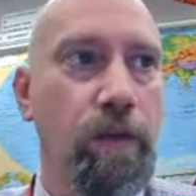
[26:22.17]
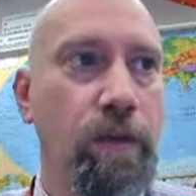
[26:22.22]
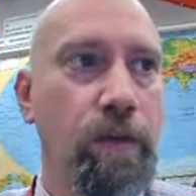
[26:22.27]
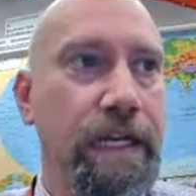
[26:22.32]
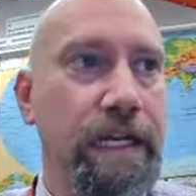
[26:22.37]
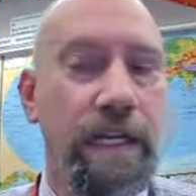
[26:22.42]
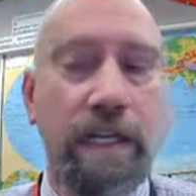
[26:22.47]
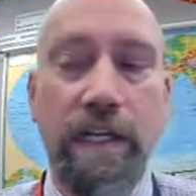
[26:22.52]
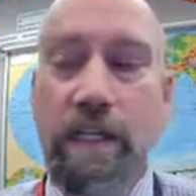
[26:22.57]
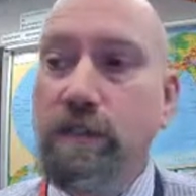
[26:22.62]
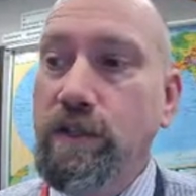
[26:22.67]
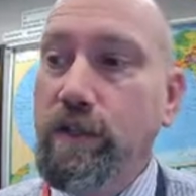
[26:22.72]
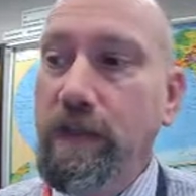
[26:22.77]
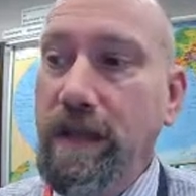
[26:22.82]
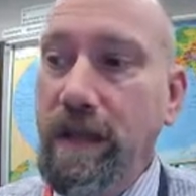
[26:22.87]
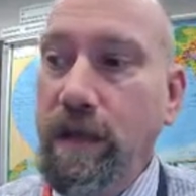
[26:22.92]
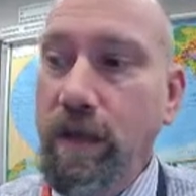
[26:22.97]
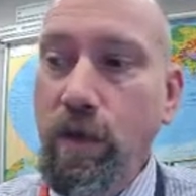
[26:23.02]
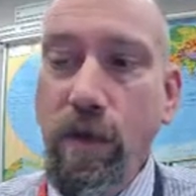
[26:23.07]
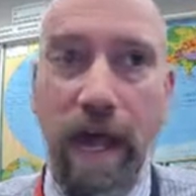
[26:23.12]
All right, so
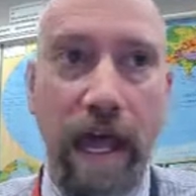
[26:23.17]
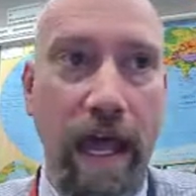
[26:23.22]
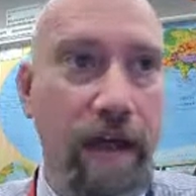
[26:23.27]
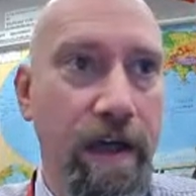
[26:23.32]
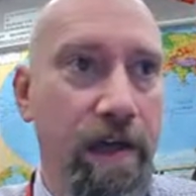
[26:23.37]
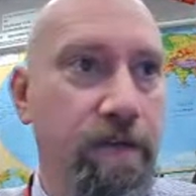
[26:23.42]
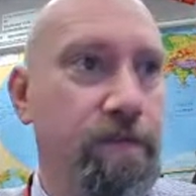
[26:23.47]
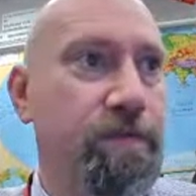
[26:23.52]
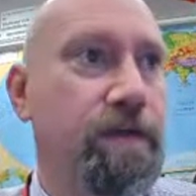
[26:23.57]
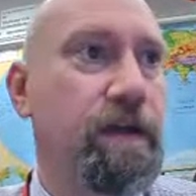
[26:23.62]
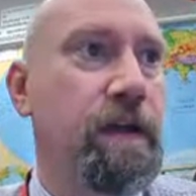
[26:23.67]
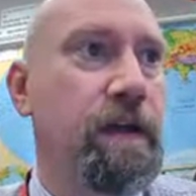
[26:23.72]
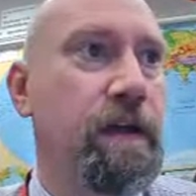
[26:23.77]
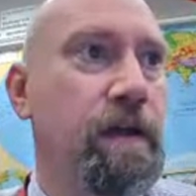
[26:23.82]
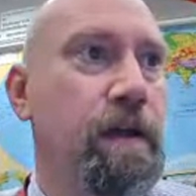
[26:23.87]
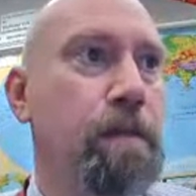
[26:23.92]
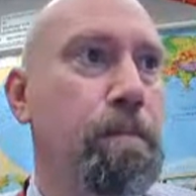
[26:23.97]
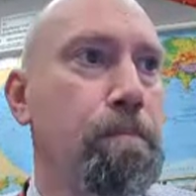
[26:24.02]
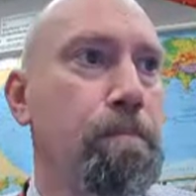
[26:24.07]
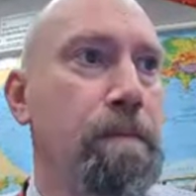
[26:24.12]
there you have
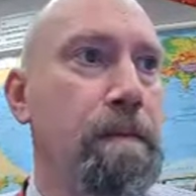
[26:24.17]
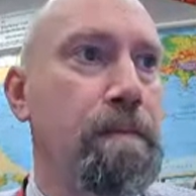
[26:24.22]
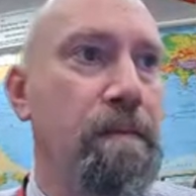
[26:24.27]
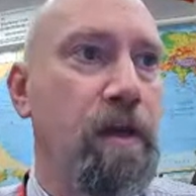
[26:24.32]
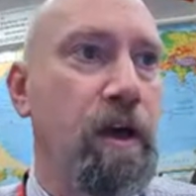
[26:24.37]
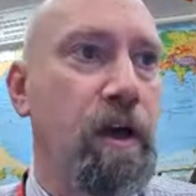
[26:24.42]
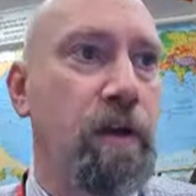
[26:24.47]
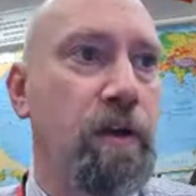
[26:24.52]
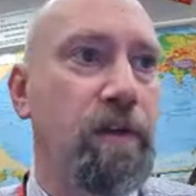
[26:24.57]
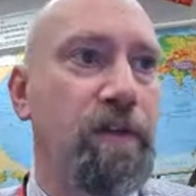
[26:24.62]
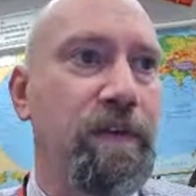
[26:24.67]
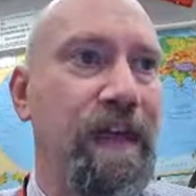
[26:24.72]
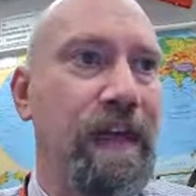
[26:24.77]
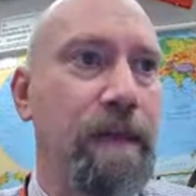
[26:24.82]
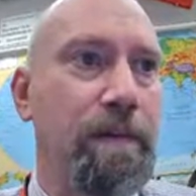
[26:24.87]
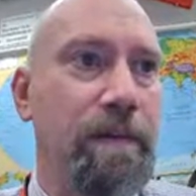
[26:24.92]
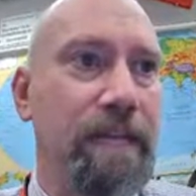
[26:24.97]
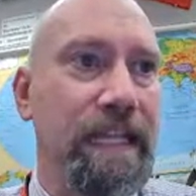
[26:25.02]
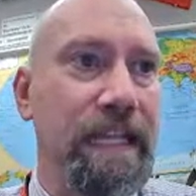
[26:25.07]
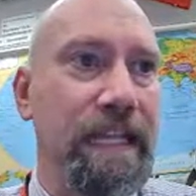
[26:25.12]
Bibliography
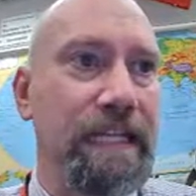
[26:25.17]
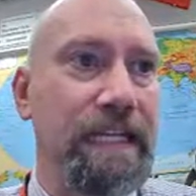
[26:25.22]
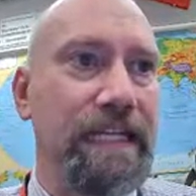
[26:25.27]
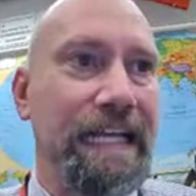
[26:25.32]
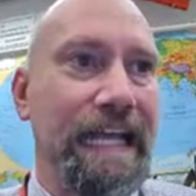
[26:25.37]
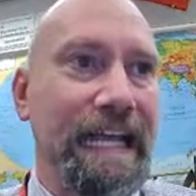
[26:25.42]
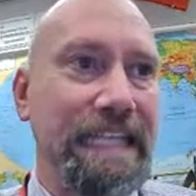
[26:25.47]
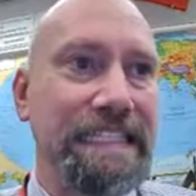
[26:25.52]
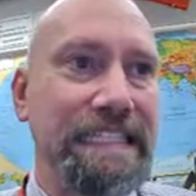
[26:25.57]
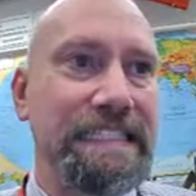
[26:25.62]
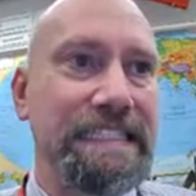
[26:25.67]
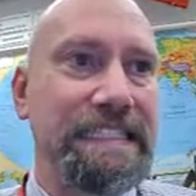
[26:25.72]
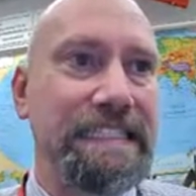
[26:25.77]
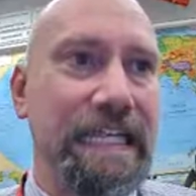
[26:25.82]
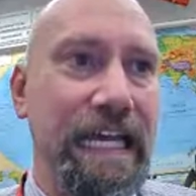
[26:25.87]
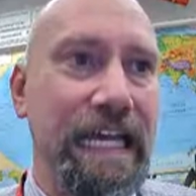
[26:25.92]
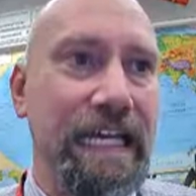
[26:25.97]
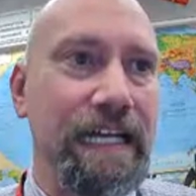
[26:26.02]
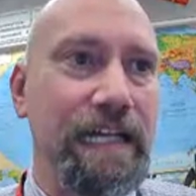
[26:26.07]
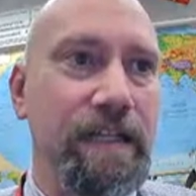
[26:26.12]
ML8
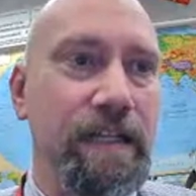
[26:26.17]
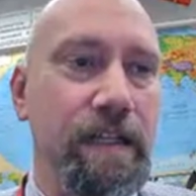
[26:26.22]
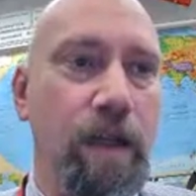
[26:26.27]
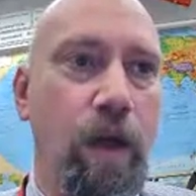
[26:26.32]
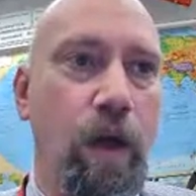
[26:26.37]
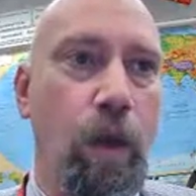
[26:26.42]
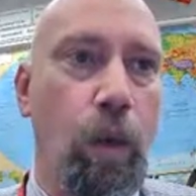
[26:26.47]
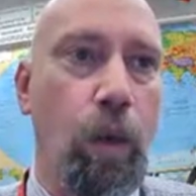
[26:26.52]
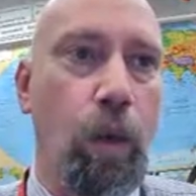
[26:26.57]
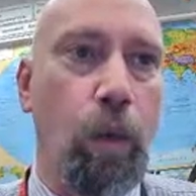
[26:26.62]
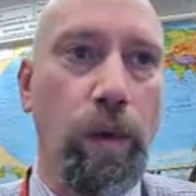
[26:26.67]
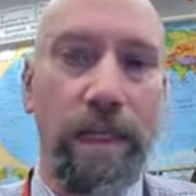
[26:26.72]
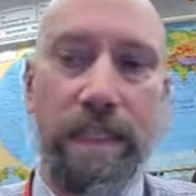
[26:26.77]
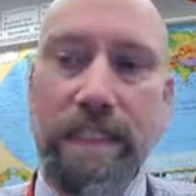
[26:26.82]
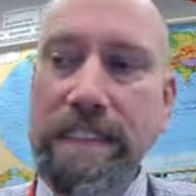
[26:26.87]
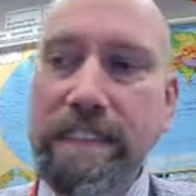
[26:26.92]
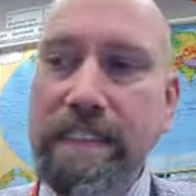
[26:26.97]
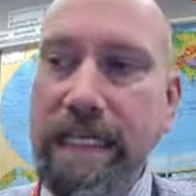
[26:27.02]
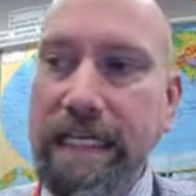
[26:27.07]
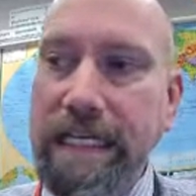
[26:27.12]
style
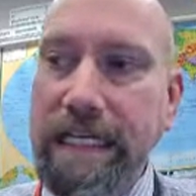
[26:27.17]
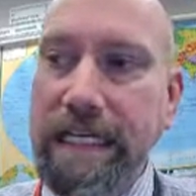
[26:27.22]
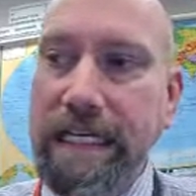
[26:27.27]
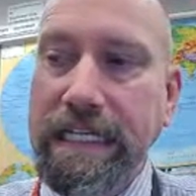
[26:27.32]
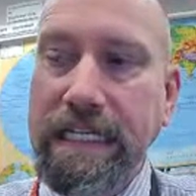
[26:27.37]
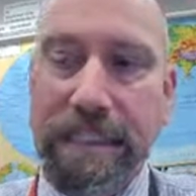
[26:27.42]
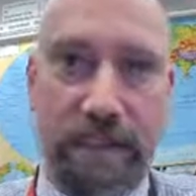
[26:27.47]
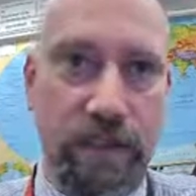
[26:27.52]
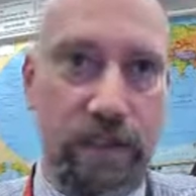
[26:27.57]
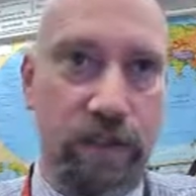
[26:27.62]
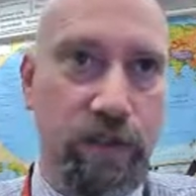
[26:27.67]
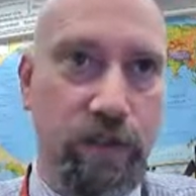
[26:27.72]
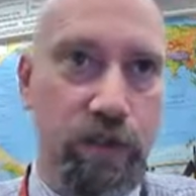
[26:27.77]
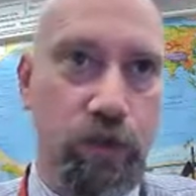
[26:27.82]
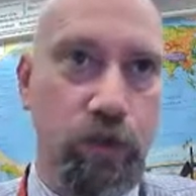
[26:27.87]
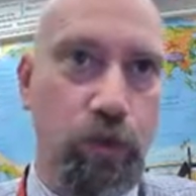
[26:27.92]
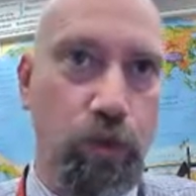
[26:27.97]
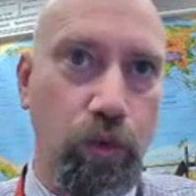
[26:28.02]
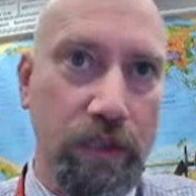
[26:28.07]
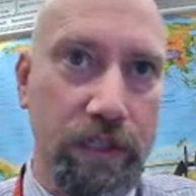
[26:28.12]
Works Cited
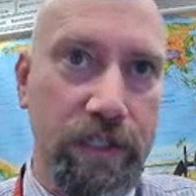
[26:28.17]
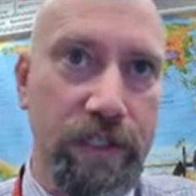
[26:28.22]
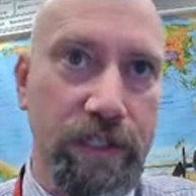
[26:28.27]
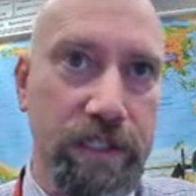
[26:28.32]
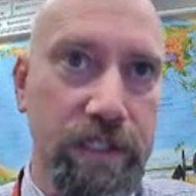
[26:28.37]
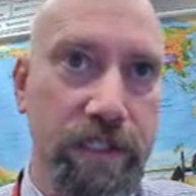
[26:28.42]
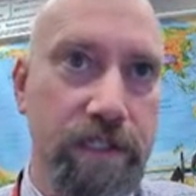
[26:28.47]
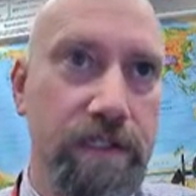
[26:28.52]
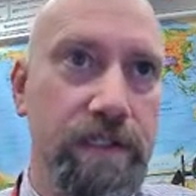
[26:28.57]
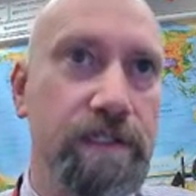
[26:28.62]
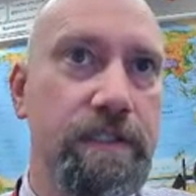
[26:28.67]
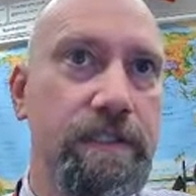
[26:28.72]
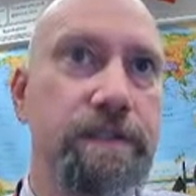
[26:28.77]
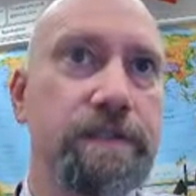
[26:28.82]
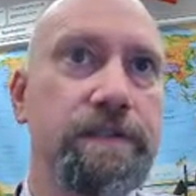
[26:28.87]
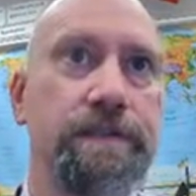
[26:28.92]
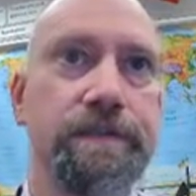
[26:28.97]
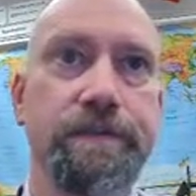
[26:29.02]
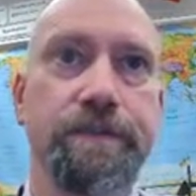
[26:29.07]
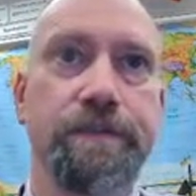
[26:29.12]

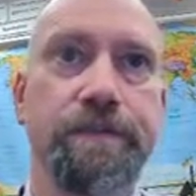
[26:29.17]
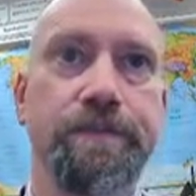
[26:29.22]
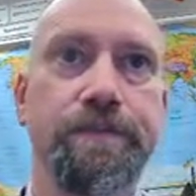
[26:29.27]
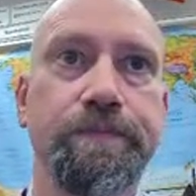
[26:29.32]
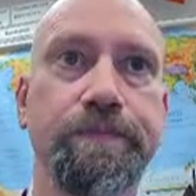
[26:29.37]
Instructions.